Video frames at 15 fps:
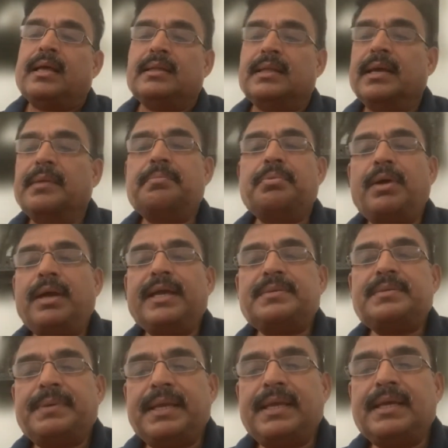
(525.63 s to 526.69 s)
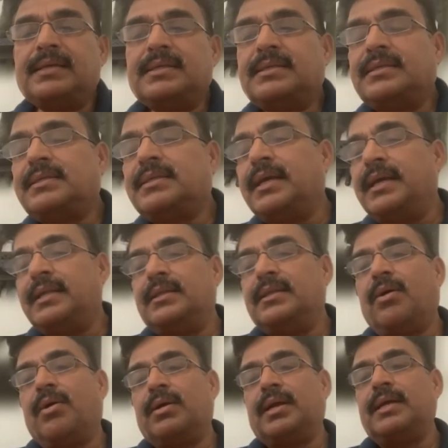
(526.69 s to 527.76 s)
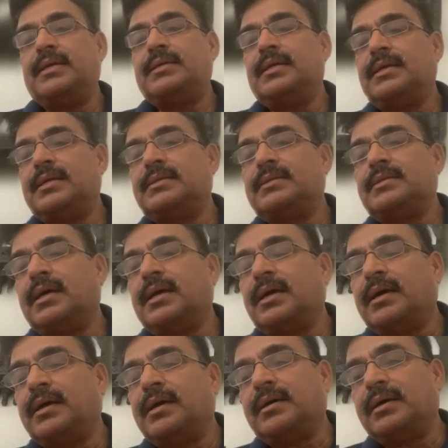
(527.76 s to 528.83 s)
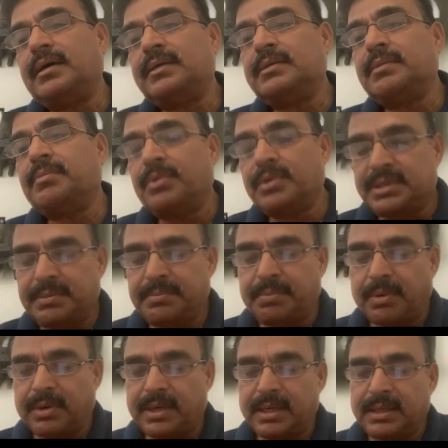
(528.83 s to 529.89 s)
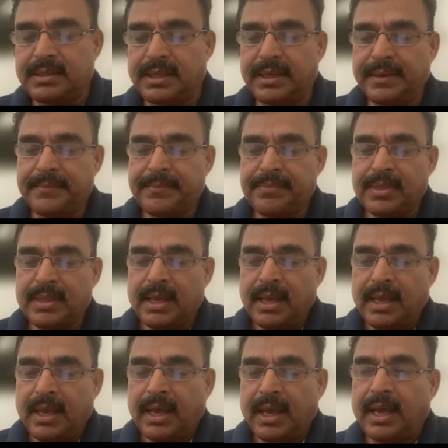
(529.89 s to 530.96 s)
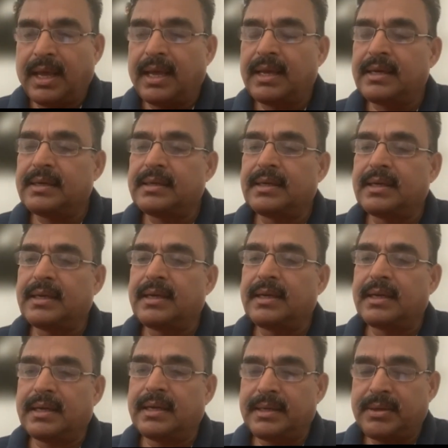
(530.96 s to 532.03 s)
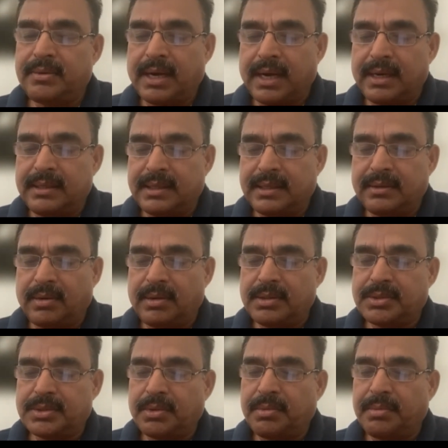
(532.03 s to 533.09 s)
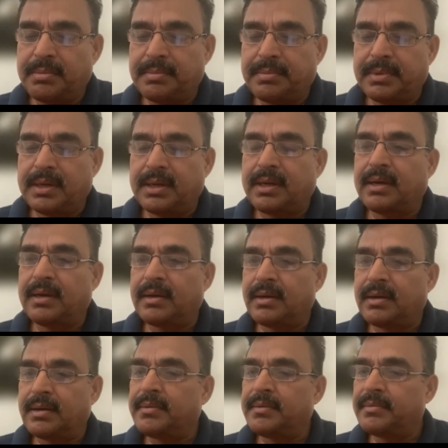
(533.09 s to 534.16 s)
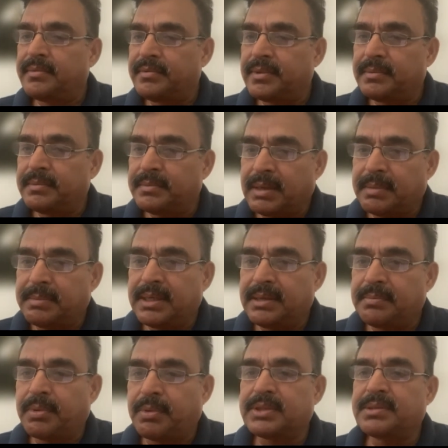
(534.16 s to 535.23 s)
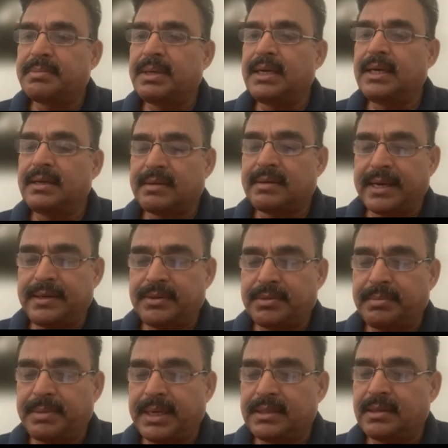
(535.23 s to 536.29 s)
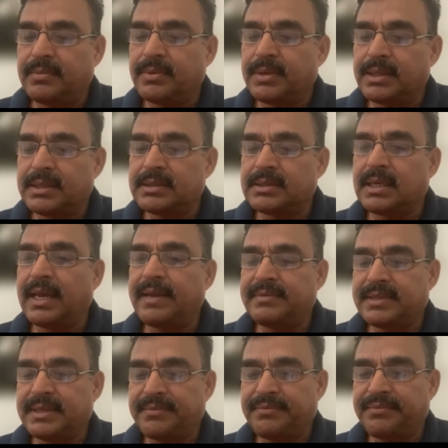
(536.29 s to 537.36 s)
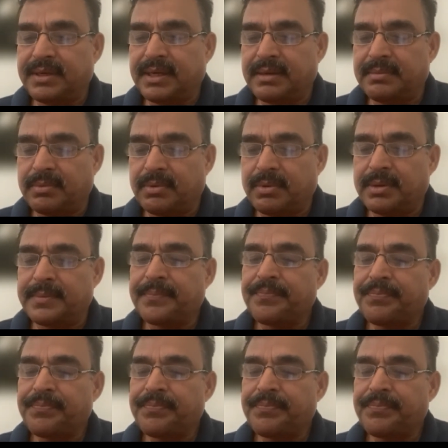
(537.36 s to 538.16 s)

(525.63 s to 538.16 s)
the employee experience in the organization is the most important thing. And and then also, I mean, possibly try to make the workers' life safer and more